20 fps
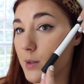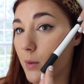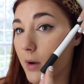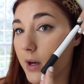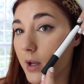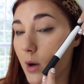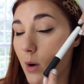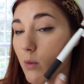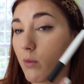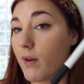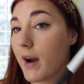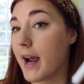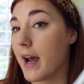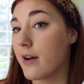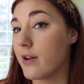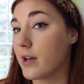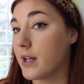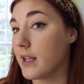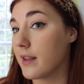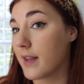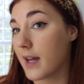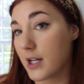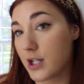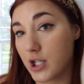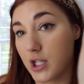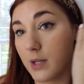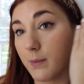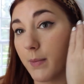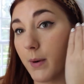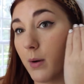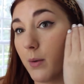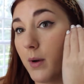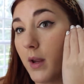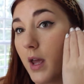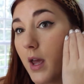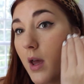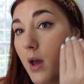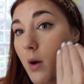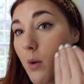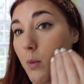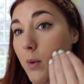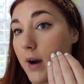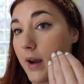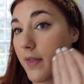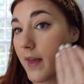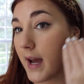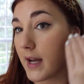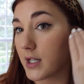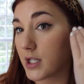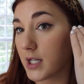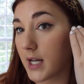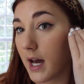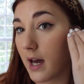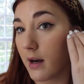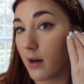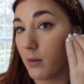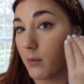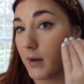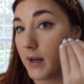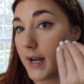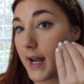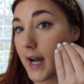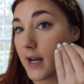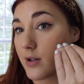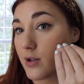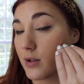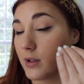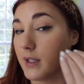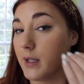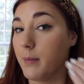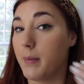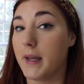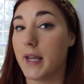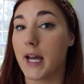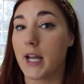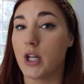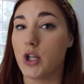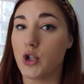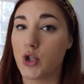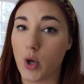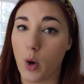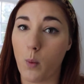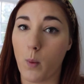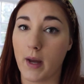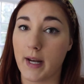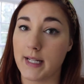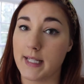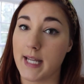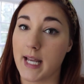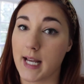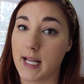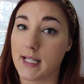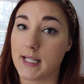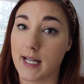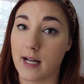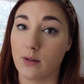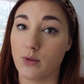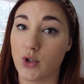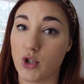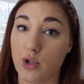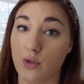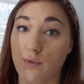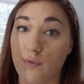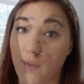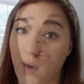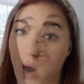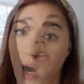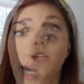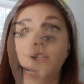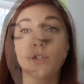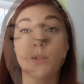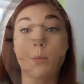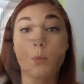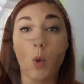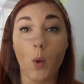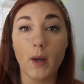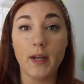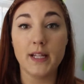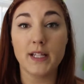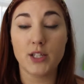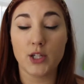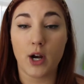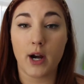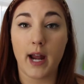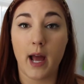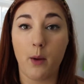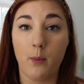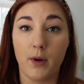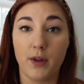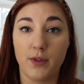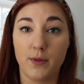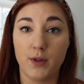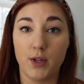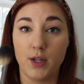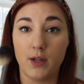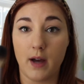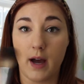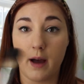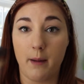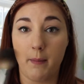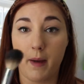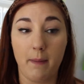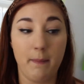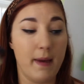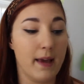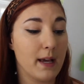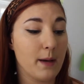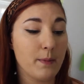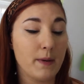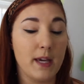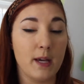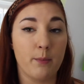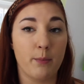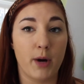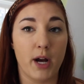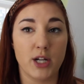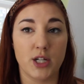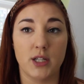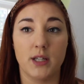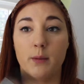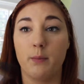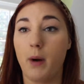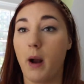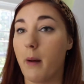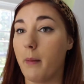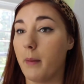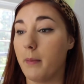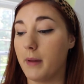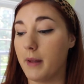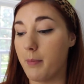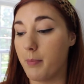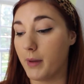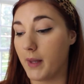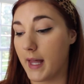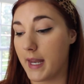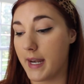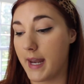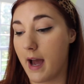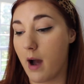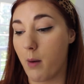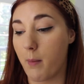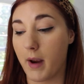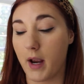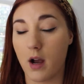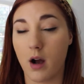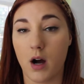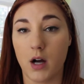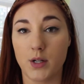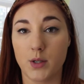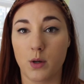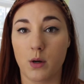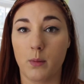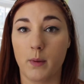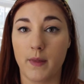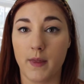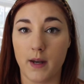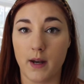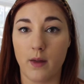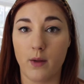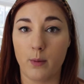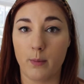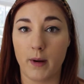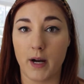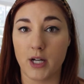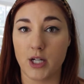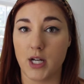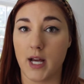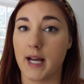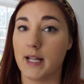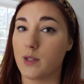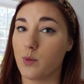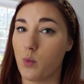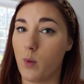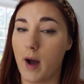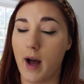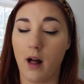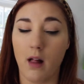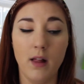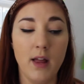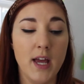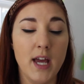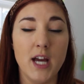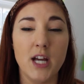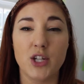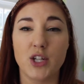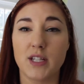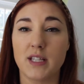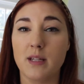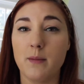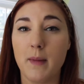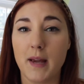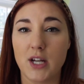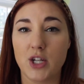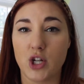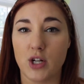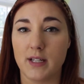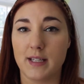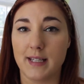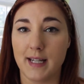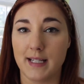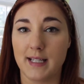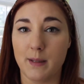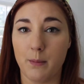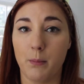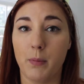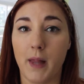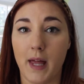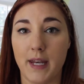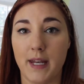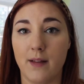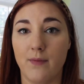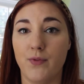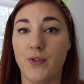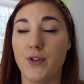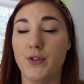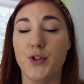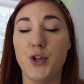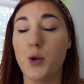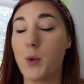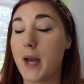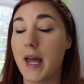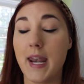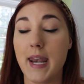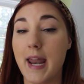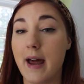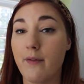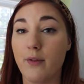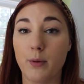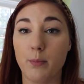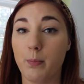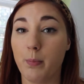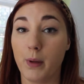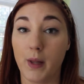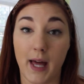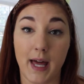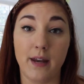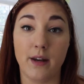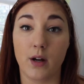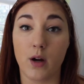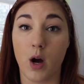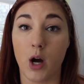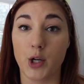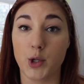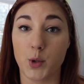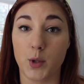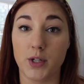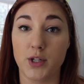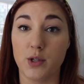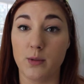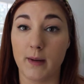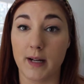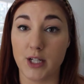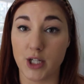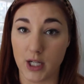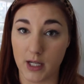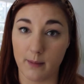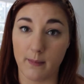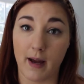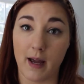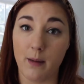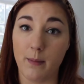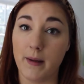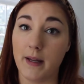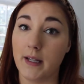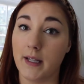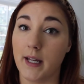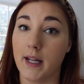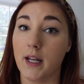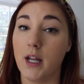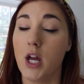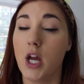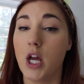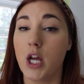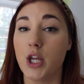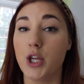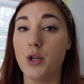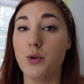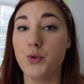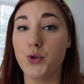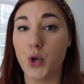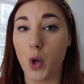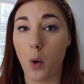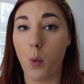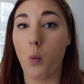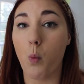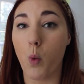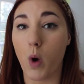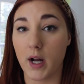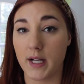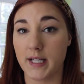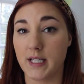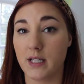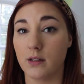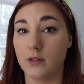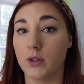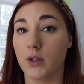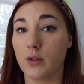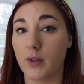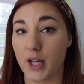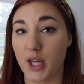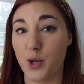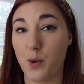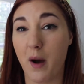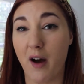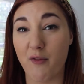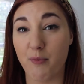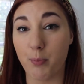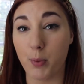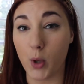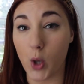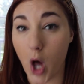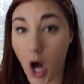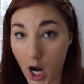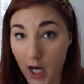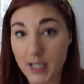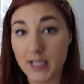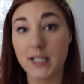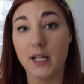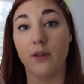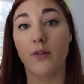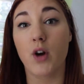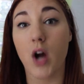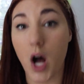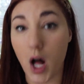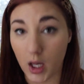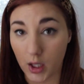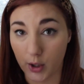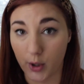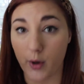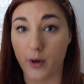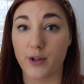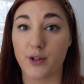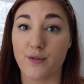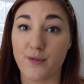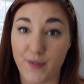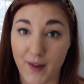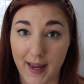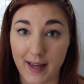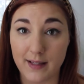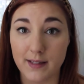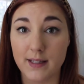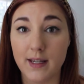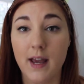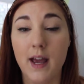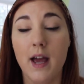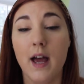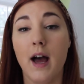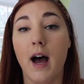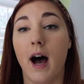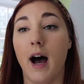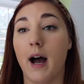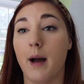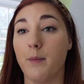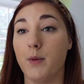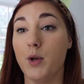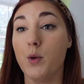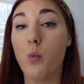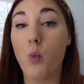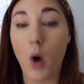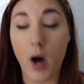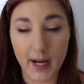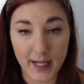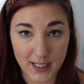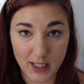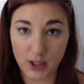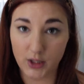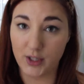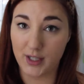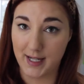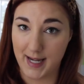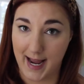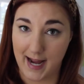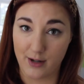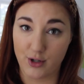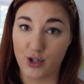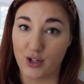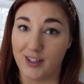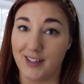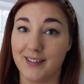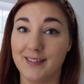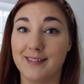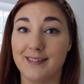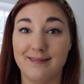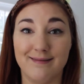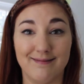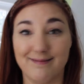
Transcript: You want to go right underneath that cheekbone where that shadow would naturally be, and you don't want to take it down too far. So I'm going to start out with my Makeup Geek brush, and then probably blend out my contour with another brush as well, just to make sure it's nice and blended. You can never blend a contour too much, in my opinion. You don't want to look like you have blocks of color on your face. You want it to look natural.